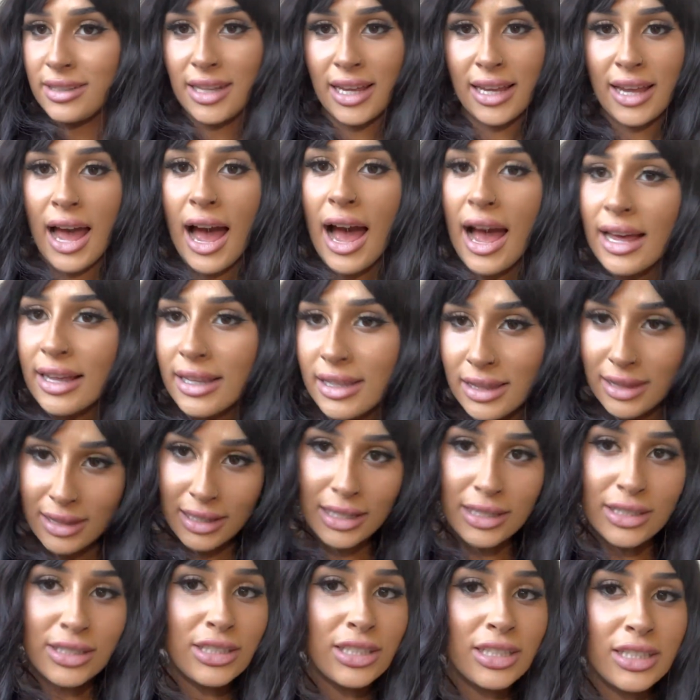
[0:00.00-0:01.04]
Like, I
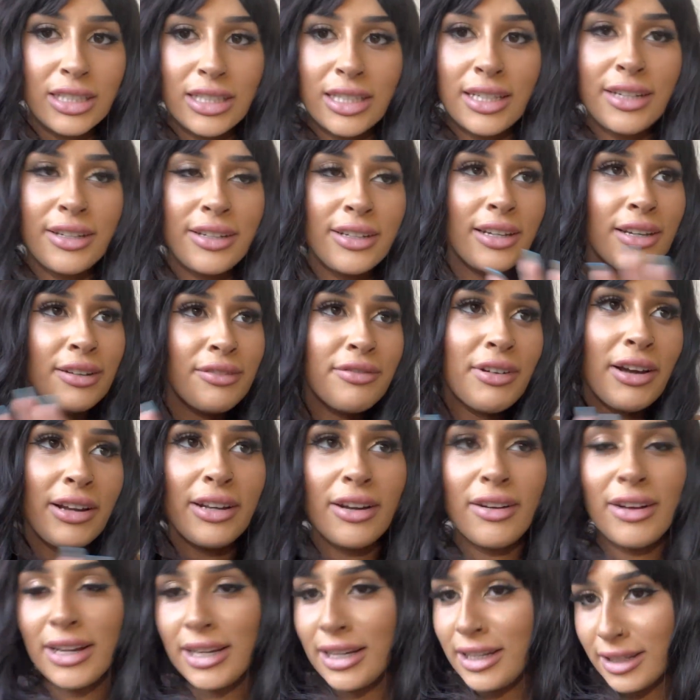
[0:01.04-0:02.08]
literally can find
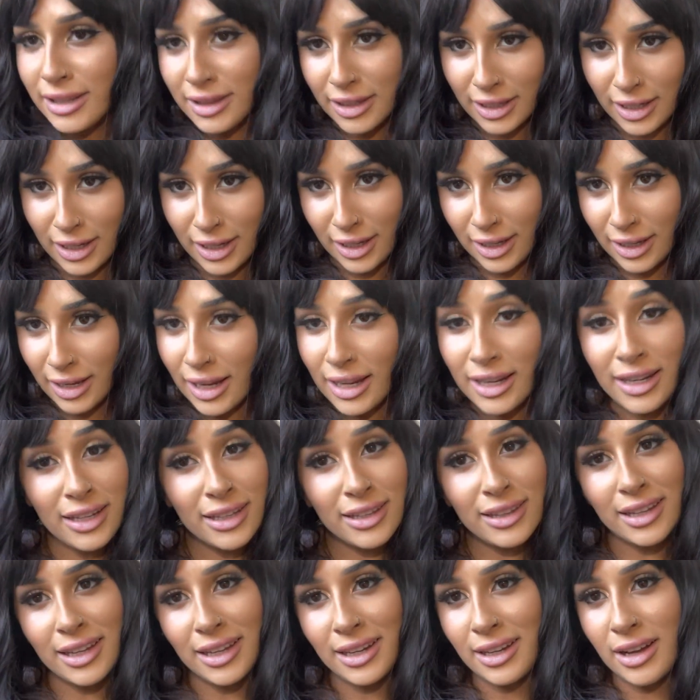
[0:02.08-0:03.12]
out
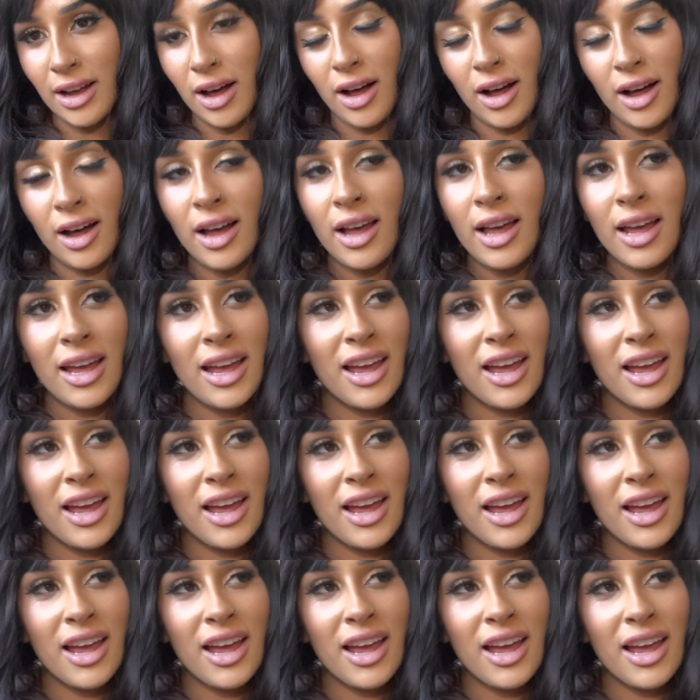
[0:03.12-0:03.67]
anything, y'all.